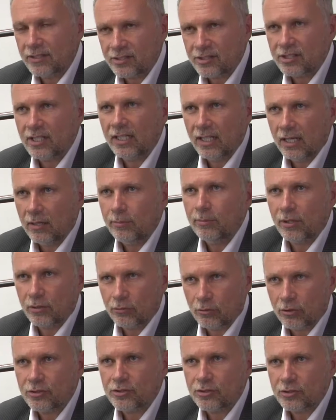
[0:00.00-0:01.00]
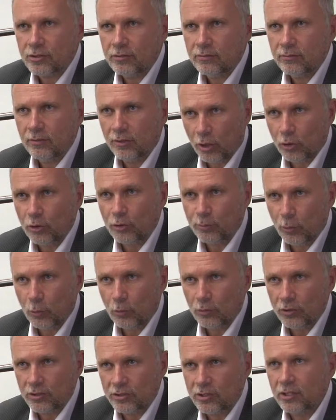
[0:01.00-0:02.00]
to skill up across those
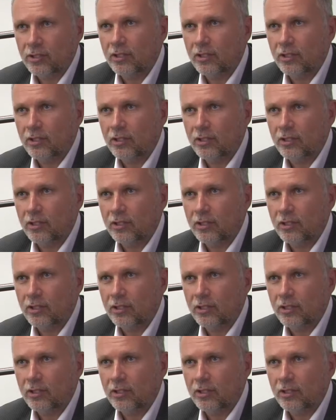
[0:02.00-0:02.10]
borders